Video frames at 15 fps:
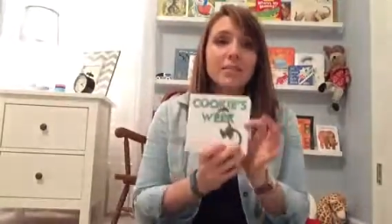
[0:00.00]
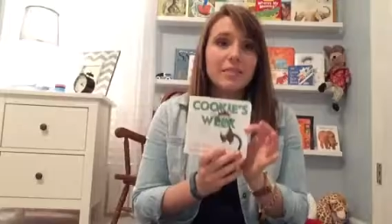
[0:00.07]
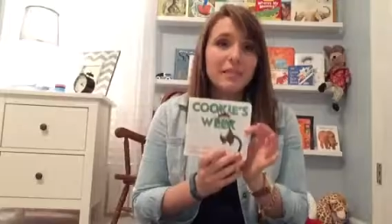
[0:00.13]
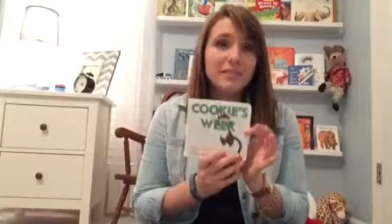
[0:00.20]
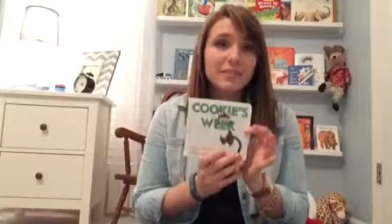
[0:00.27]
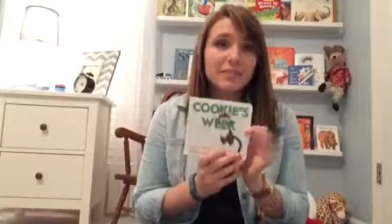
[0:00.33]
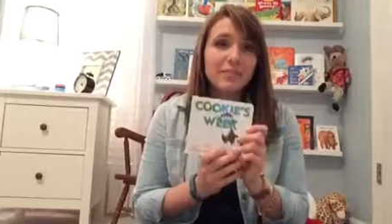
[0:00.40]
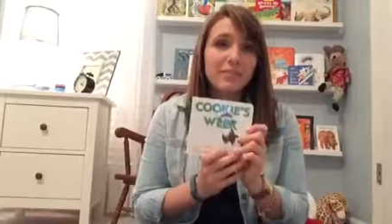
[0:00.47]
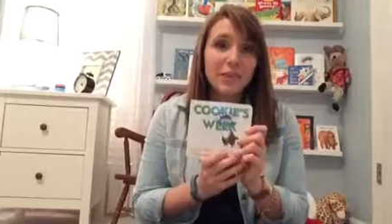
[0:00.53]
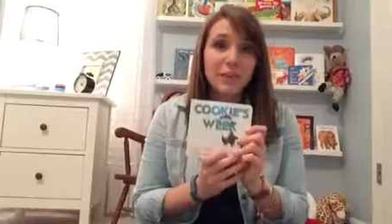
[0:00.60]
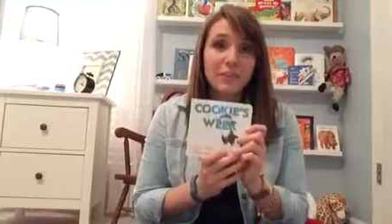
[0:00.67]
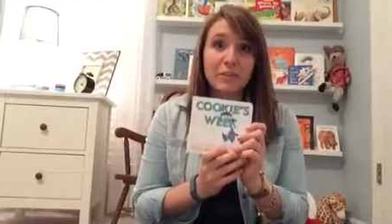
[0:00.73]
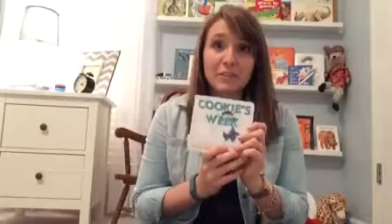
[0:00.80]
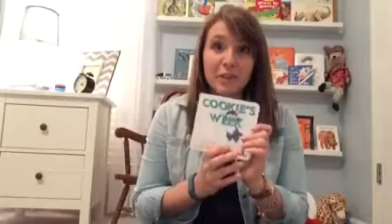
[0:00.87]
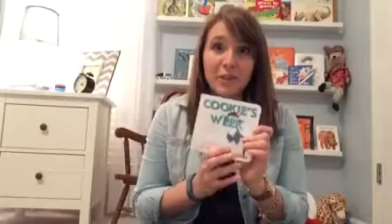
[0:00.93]
This is a
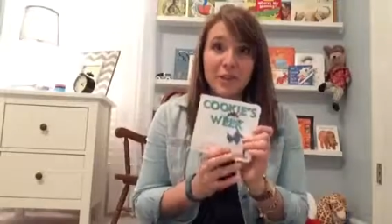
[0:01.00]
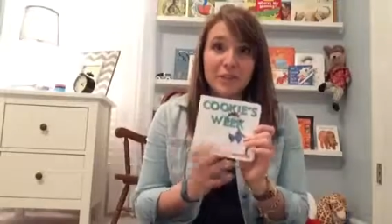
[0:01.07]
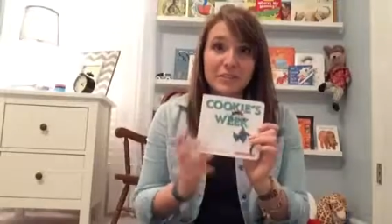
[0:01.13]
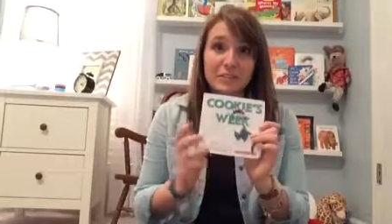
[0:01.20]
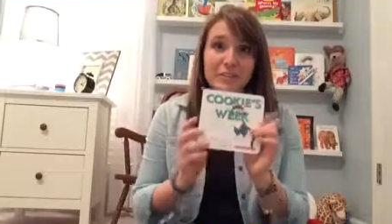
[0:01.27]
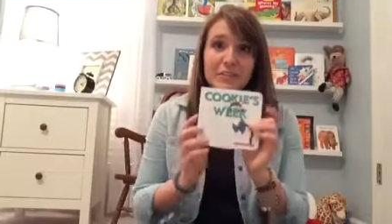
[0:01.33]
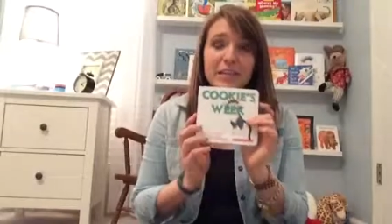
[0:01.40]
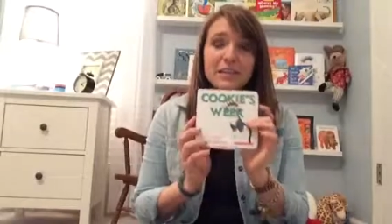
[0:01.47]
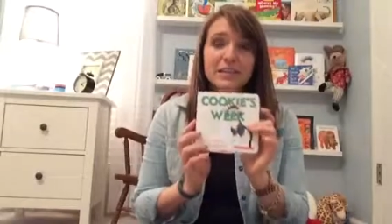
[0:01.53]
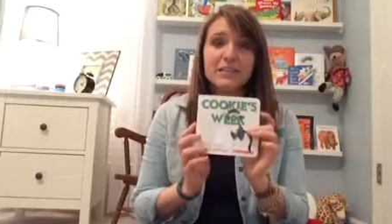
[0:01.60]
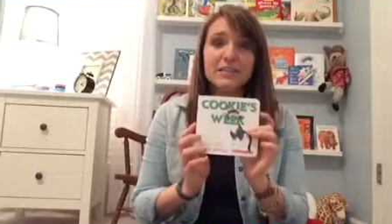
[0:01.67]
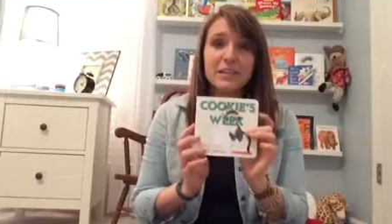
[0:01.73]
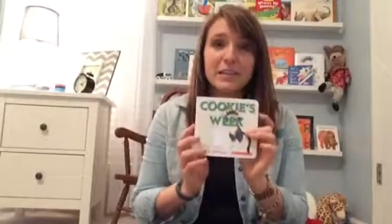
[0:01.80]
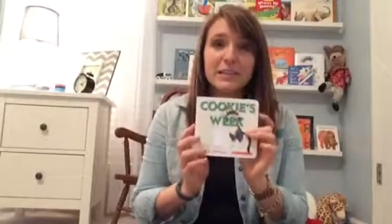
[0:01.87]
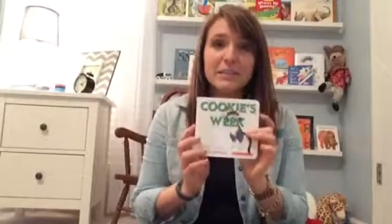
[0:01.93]
favorite of Harrison's.
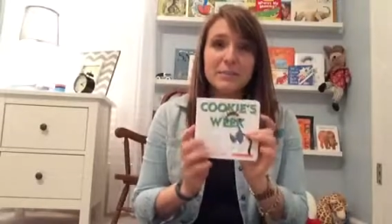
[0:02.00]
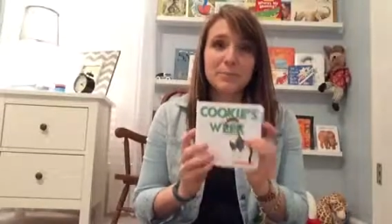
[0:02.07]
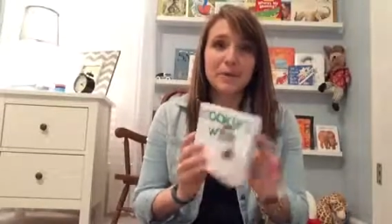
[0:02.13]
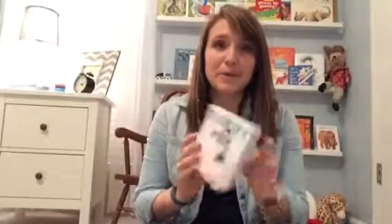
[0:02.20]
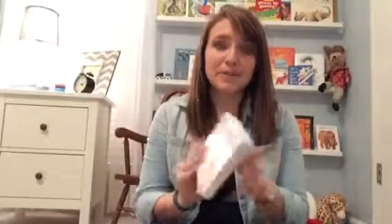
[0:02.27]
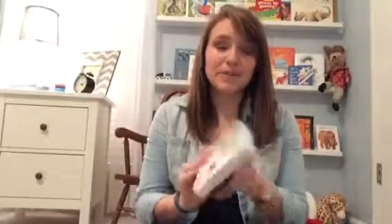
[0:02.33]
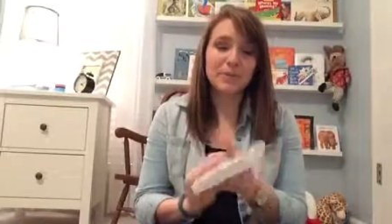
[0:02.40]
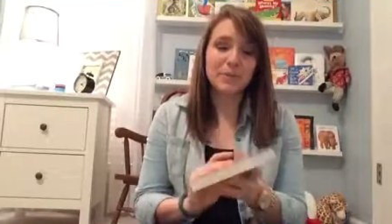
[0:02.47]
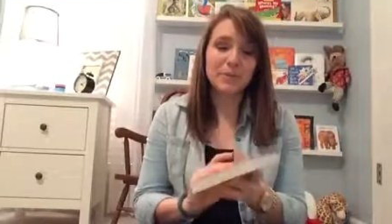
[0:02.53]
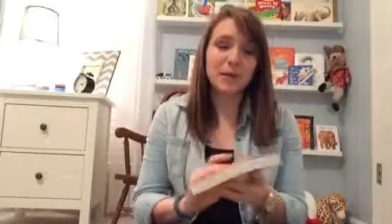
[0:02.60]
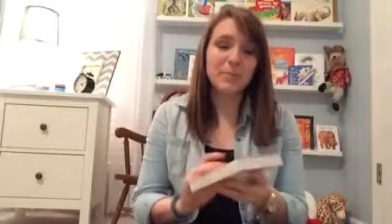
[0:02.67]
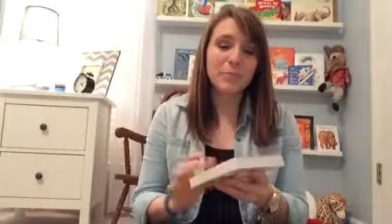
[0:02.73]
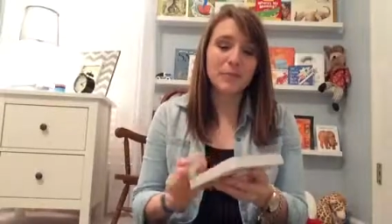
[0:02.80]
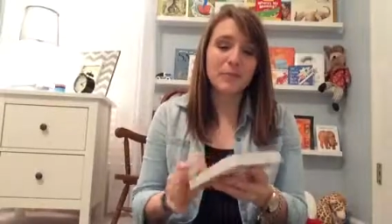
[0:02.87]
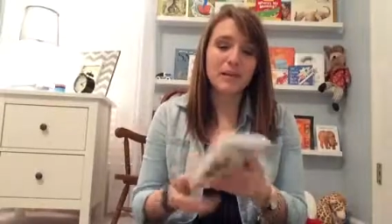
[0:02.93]
Harrison likes to pick this one
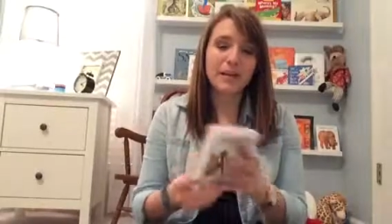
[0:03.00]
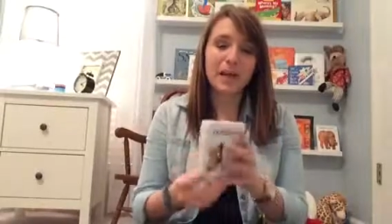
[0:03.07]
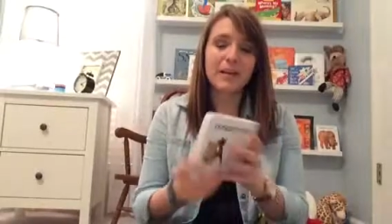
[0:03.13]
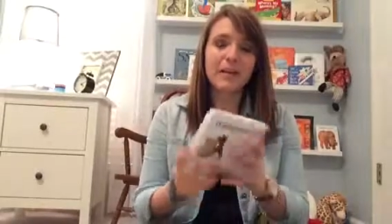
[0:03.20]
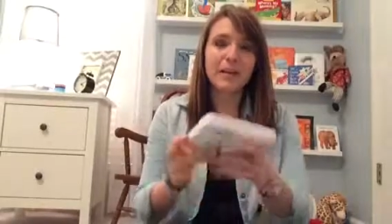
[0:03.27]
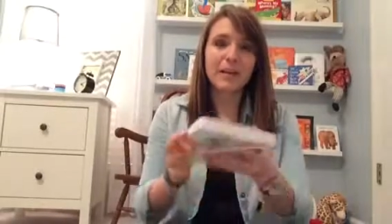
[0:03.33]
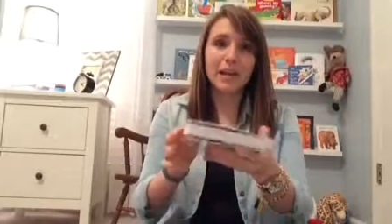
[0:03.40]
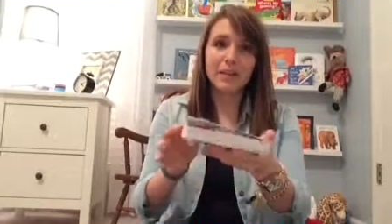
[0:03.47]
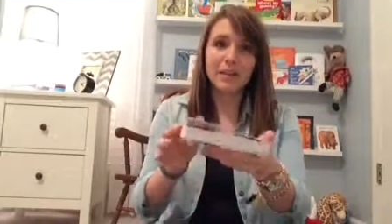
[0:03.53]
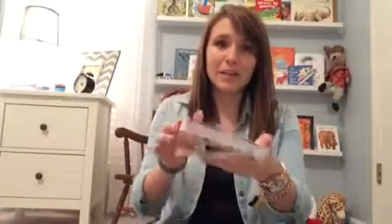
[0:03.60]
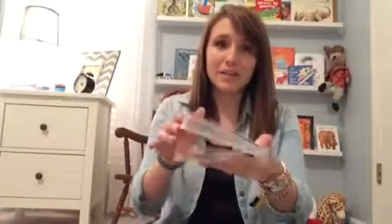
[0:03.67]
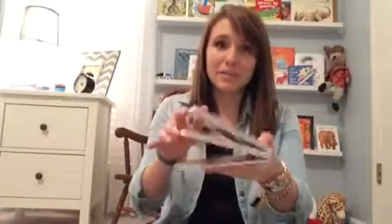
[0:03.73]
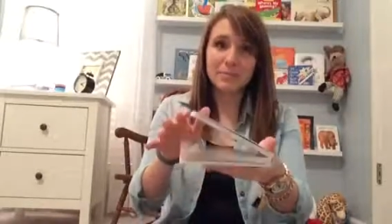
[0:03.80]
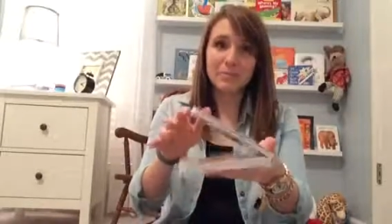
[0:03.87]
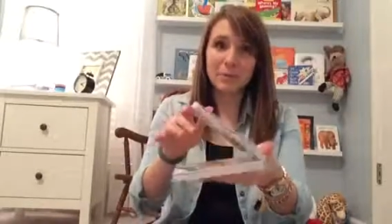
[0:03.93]
up and look at it, and
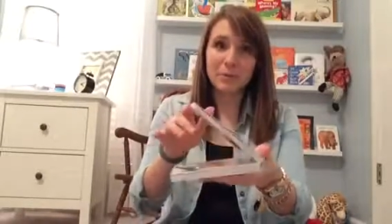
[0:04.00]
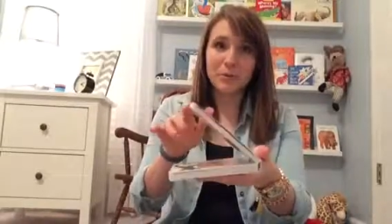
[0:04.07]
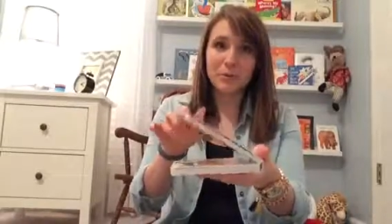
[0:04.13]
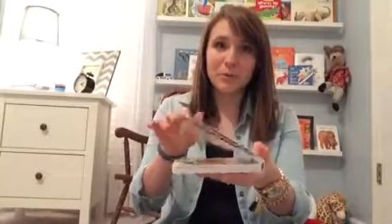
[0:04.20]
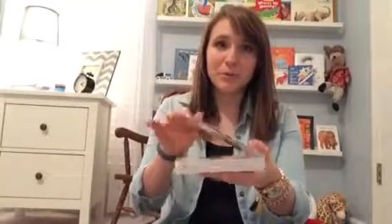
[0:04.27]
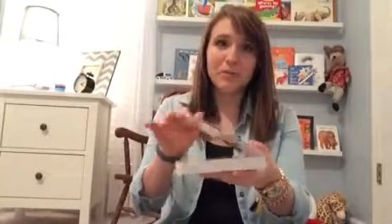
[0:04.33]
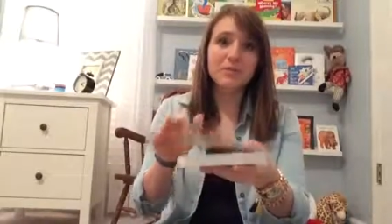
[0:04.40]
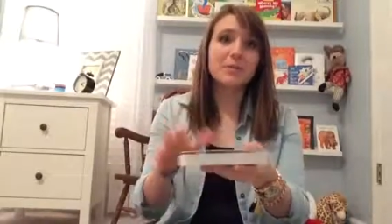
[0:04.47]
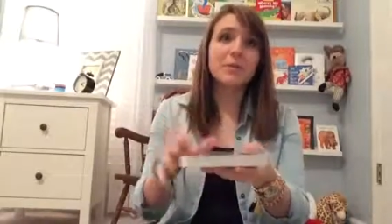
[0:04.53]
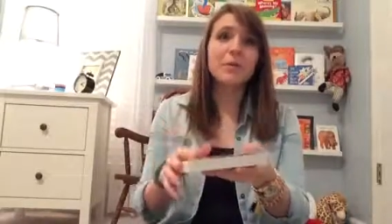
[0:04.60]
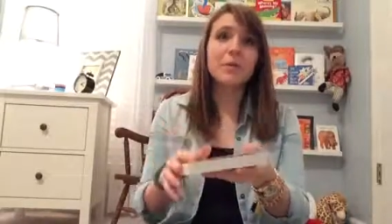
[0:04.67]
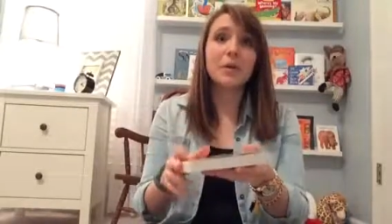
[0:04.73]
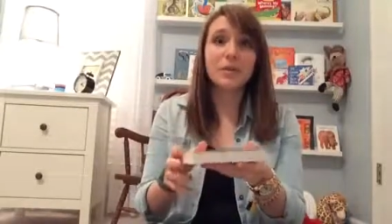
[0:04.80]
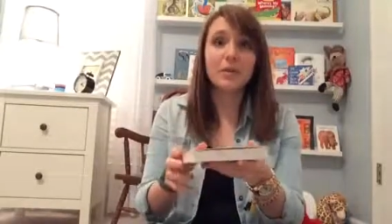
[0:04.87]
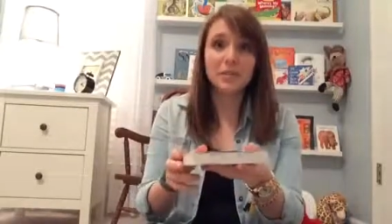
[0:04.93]
it's a board book, so
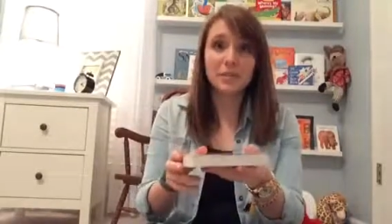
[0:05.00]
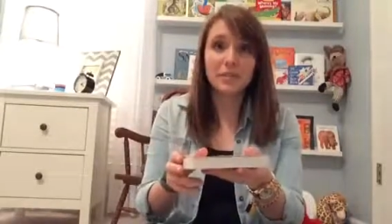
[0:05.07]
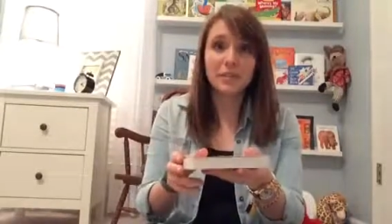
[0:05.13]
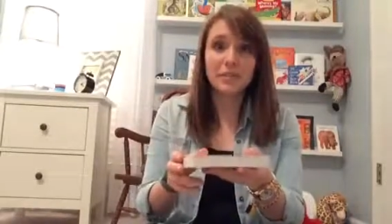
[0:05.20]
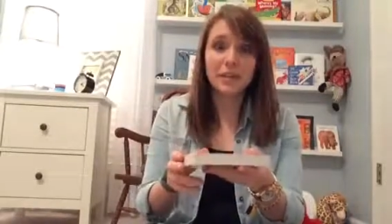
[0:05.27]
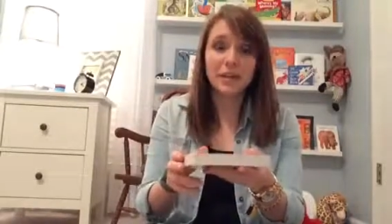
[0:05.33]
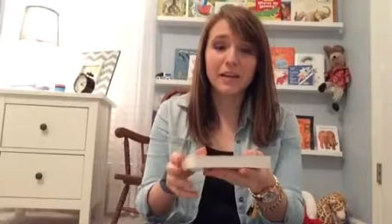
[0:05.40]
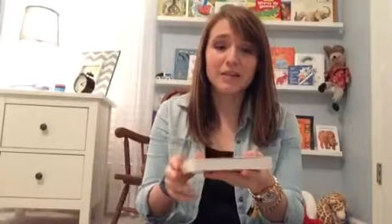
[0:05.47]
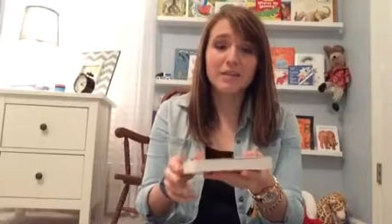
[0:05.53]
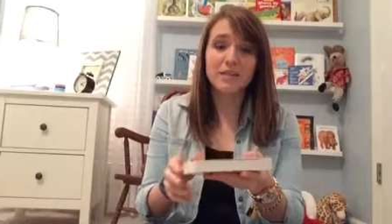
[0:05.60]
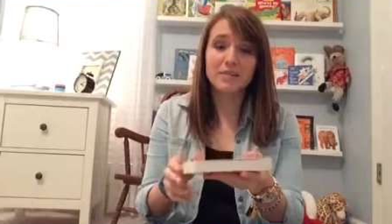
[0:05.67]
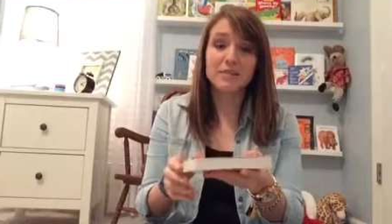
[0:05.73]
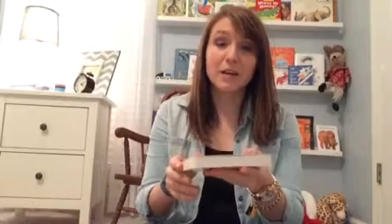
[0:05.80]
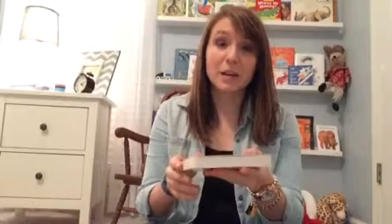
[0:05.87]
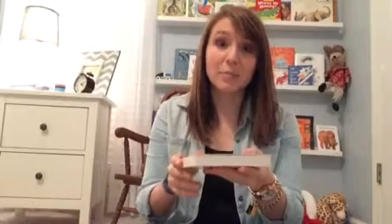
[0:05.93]
good thing
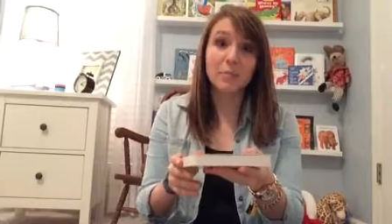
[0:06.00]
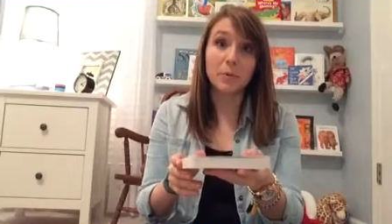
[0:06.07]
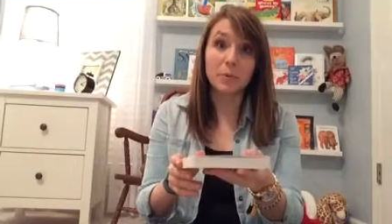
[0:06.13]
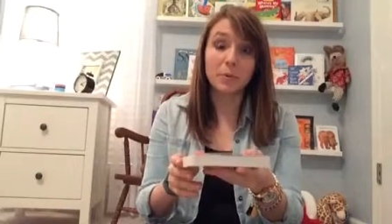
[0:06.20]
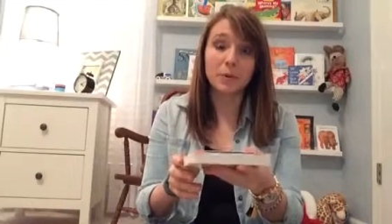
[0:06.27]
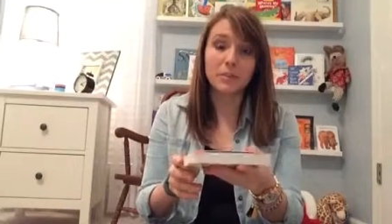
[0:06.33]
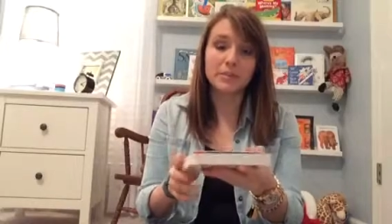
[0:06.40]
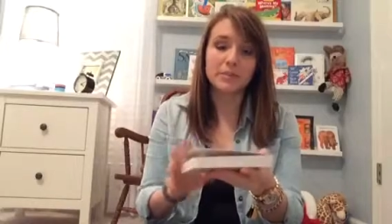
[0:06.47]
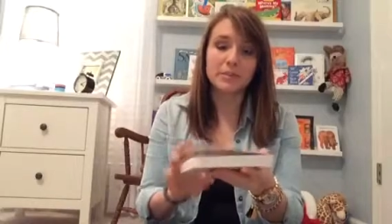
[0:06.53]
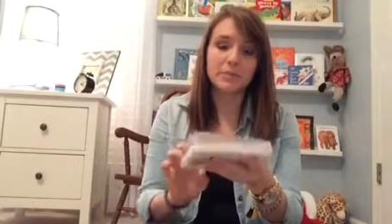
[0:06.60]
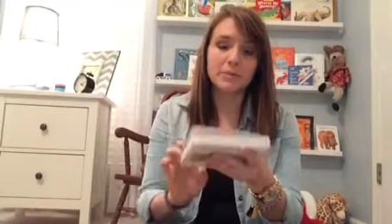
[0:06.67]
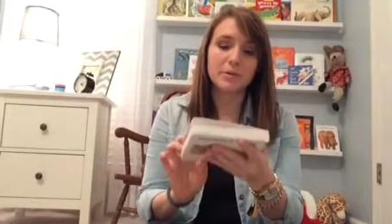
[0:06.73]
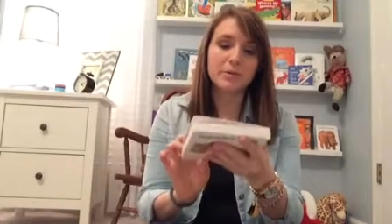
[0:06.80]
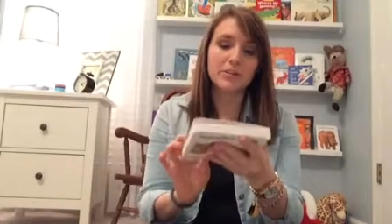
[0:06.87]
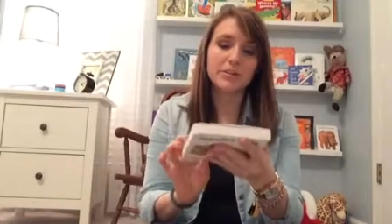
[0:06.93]
it's a board book since
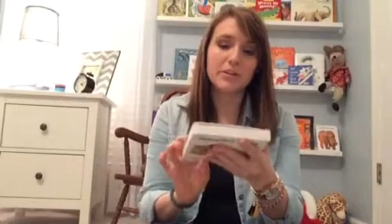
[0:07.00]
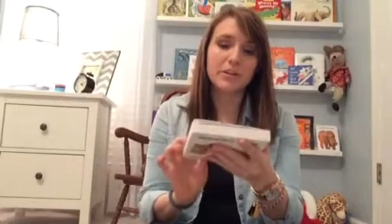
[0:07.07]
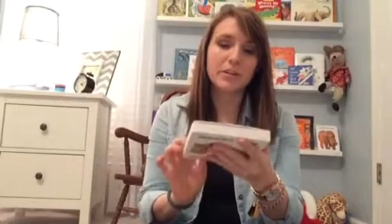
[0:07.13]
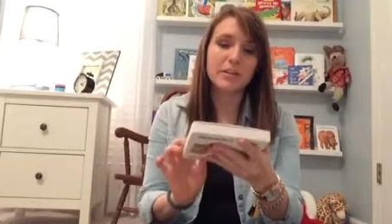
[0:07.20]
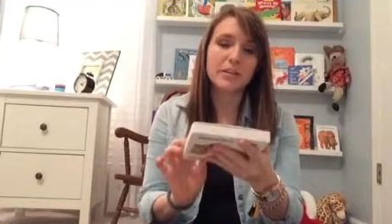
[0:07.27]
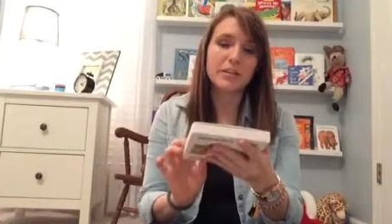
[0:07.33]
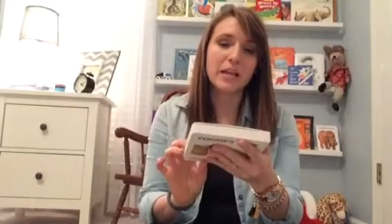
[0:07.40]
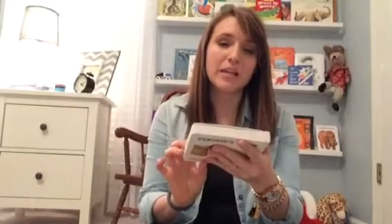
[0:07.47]
it's one of his favorites.